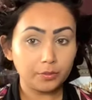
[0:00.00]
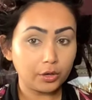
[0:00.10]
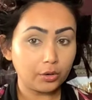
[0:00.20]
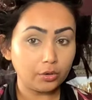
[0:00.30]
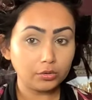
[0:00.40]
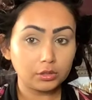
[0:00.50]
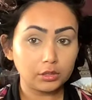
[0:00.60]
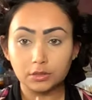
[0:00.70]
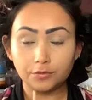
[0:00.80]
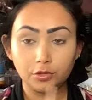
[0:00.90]
both,
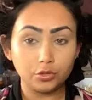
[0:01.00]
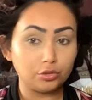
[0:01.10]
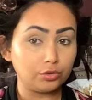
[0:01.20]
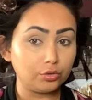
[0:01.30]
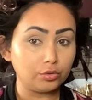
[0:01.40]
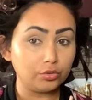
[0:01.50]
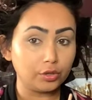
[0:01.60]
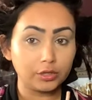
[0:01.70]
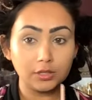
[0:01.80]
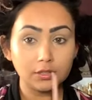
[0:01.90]
if you do
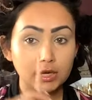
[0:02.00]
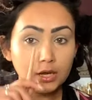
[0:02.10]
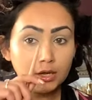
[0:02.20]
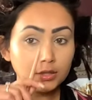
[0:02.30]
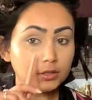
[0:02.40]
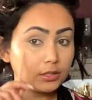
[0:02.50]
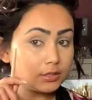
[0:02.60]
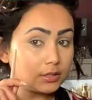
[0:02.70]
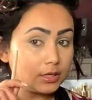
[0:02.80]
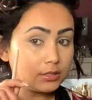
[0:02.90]
notice,
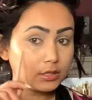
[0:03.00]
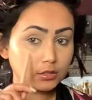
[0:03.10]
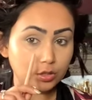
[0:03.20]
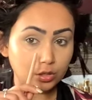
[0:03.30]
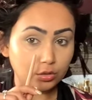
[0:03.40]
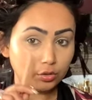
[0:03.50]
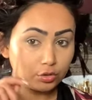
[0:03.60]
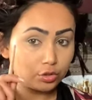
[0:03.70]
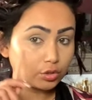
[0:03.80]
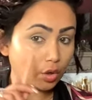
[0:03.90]
this side does not look
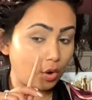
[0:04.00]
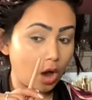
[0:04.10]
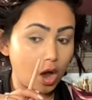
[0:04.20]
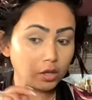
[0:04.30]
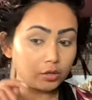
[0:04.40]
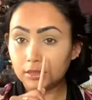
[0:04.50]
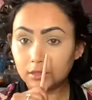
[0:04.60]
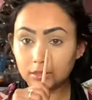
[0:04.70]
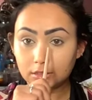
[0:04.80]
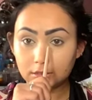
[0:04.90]
so hollow.
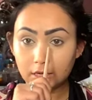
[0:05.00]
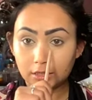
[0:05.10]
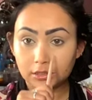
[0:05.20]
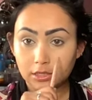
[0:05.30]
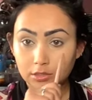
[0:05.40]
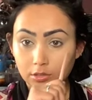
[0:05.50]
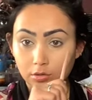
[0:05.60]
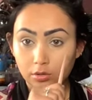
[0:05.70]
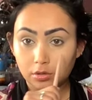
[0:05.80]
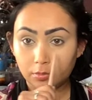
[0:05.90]
This side does
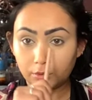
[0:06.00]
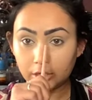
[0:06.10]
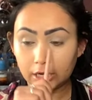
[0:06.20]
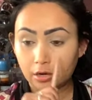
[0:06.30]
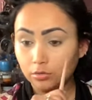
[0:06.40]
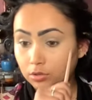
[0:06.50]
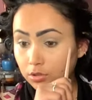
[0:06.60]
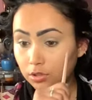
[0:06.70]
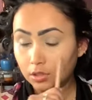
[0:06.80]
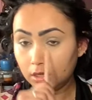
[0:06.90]
look
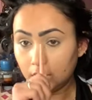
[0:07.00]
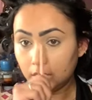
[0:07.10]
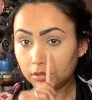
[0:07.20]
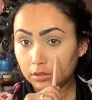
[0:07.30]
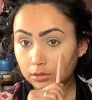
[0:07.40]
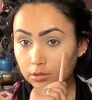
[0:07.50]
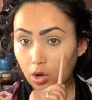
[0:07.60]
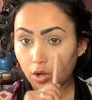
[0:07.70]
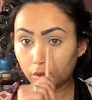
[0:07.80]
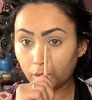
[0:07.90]
pronounced, this
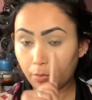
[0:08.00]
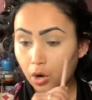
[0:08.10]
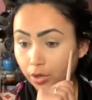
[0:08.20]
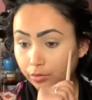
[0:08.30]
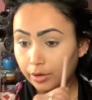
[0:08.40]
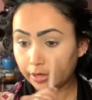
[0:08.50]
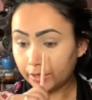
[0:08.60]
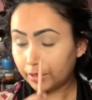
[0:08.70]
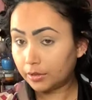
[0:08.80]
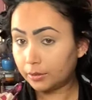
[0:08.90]
hollow part right
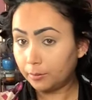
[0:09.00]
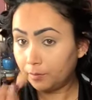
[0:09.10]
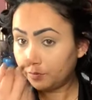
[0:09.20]
here.